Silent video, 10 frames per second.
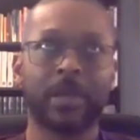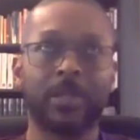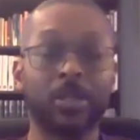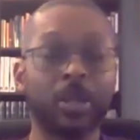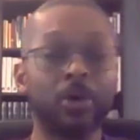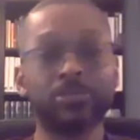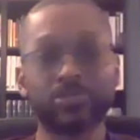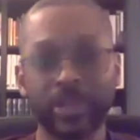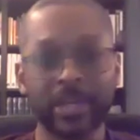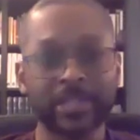low
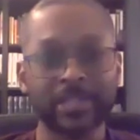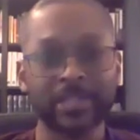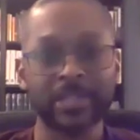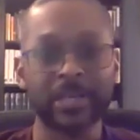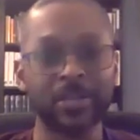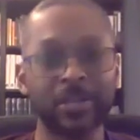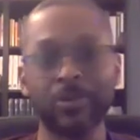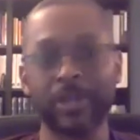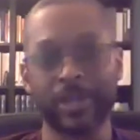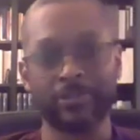stress,
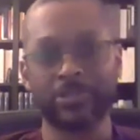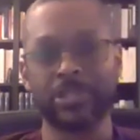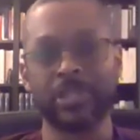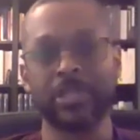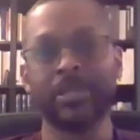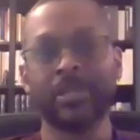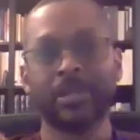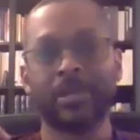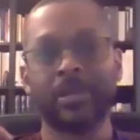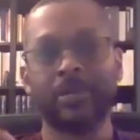low energy,
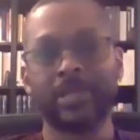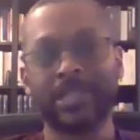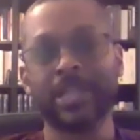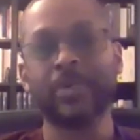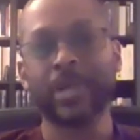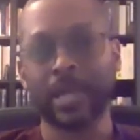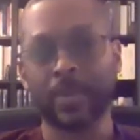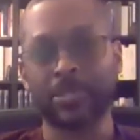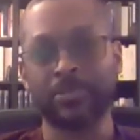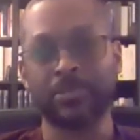continuing ed
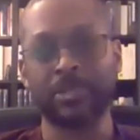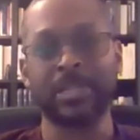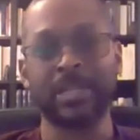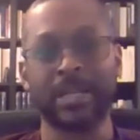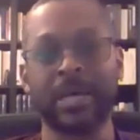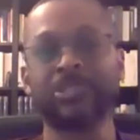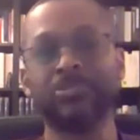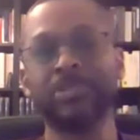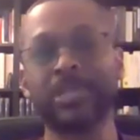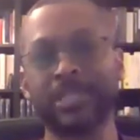opportunity that allows
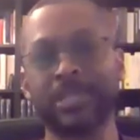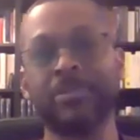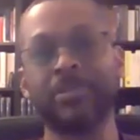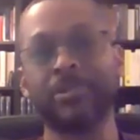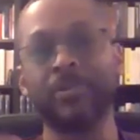you to continue to go